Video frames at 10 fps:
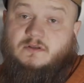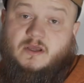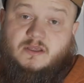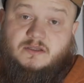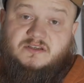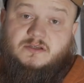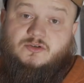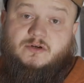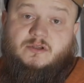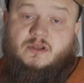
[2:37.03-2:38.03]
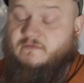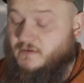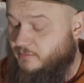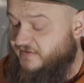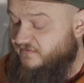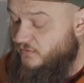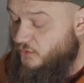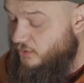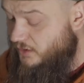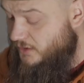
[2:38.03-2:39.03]
like in a Citroen that I've done
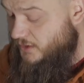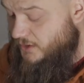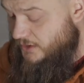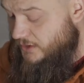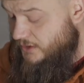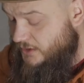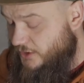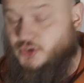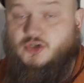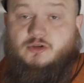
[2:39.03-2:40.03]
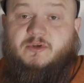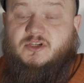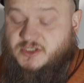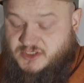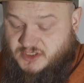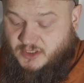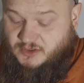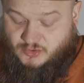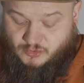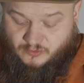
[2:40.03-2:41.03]
before, it should be just
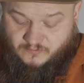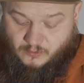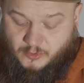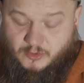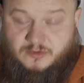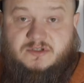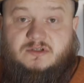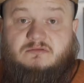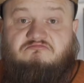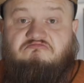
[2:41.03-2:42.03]
2 or 4 bolts.